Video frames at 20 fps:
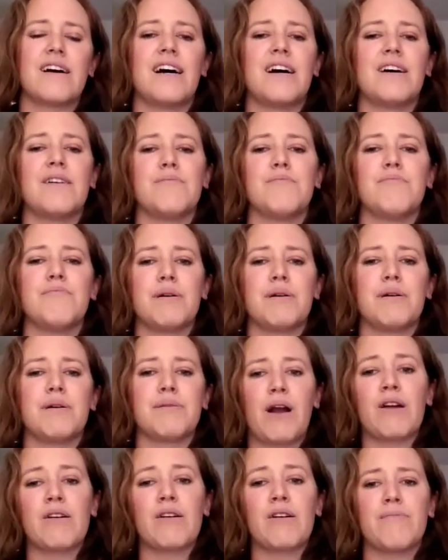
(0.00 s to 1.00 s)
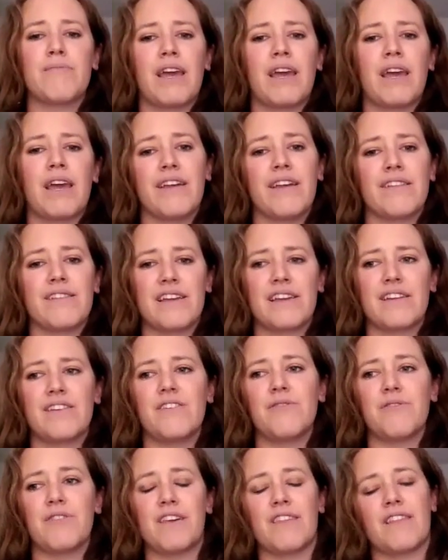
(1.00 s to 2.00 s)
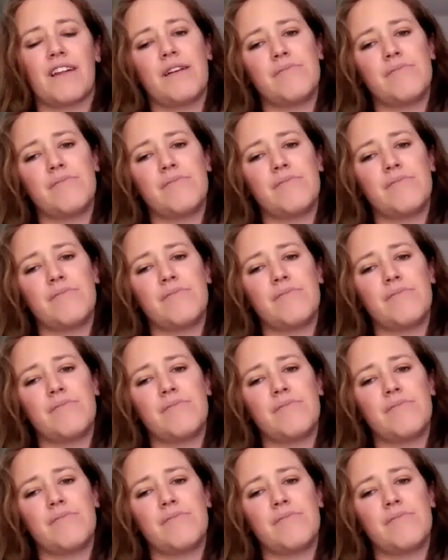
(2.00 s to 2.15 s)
um, but part of my like new thing that